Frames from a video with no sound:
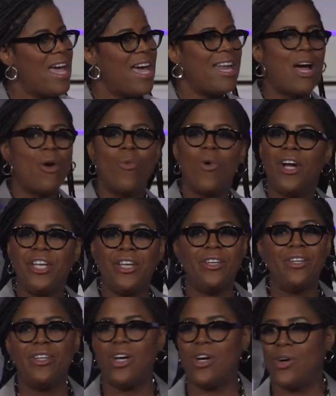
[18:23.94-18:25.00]
And I want you
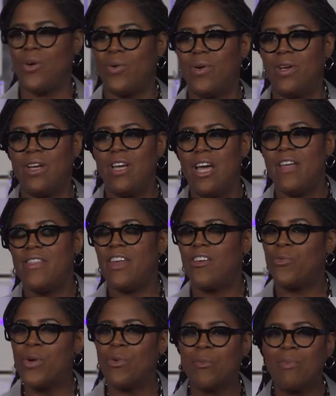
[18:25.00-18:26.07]
to know that
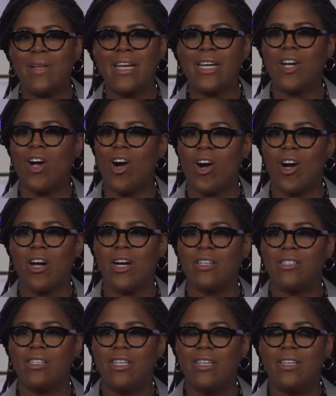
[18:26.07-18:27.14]
if we were playing
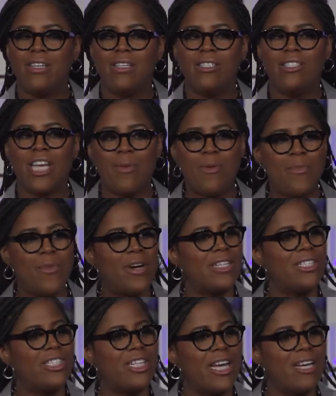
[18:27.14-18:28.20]
cards,
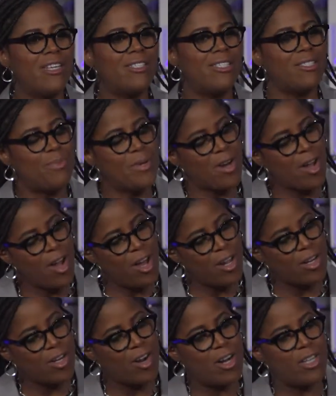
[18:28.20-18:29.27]
JPMorgan Chase has put all
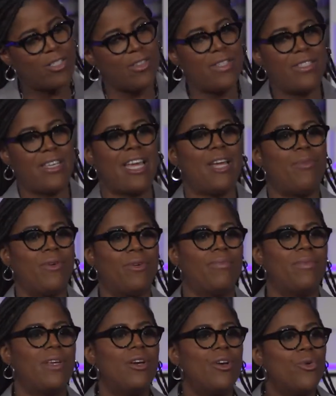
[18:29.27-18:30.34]
our cards on the table.
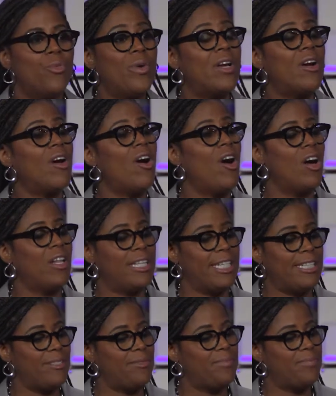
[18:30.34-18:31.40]
We are all
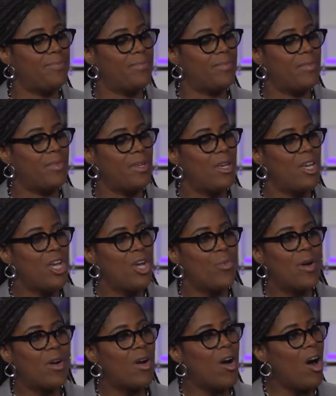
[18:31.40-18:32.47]
in.
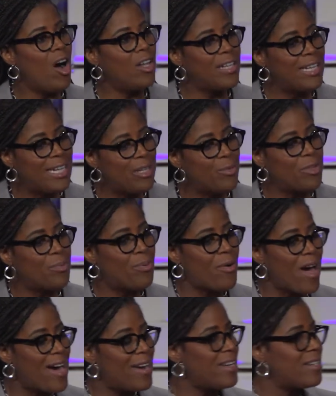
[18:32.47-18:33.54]
We are all in with
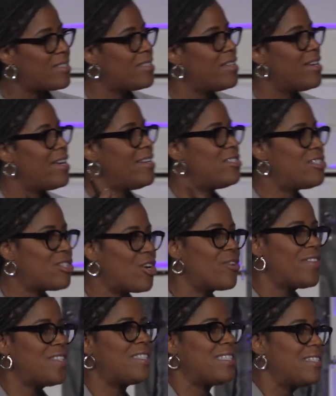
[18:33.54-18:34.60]
products and
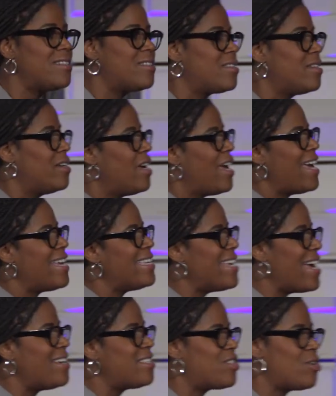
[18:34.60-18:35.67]
services, and
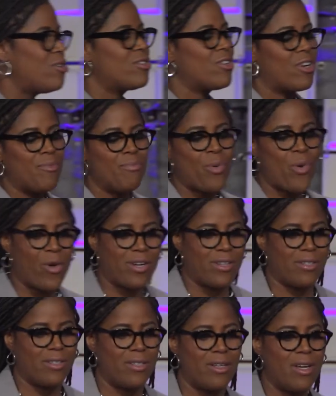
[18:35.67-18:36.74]
yes, those are
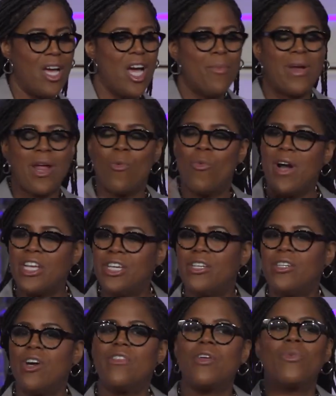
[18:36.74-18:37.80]
important. But I want you to
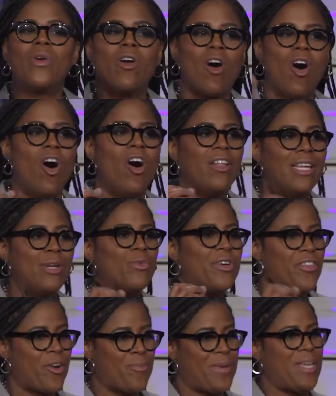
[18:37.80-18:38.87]
know that we are all in
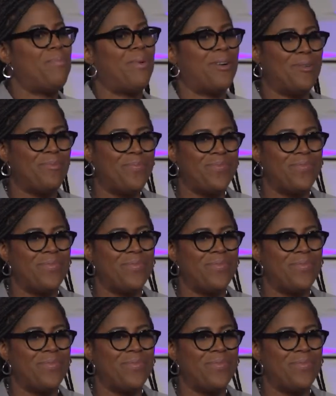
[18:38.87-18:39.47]
with our people.